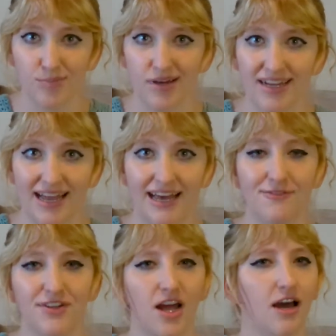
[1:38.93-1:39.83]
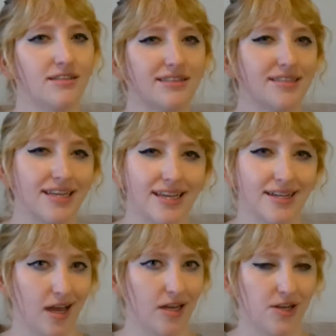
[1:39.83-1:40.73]
but kind of an
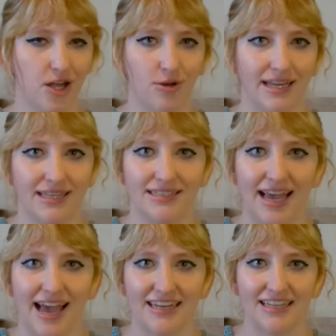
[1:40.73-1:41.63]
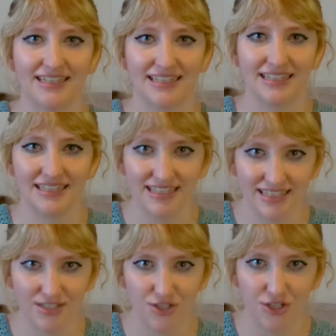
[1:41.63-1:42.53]
unseen, unknown antagonist in
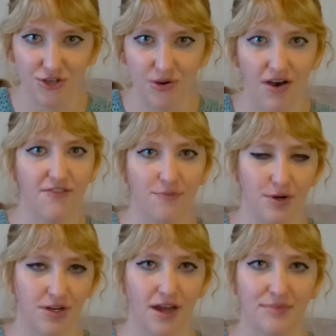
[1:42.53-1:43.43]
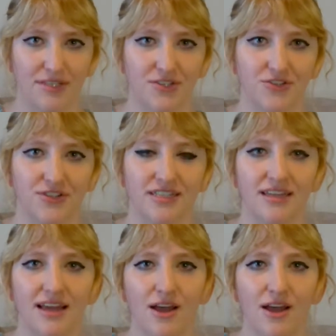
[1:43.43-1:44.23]
season 2 of Murdoch Mysteries,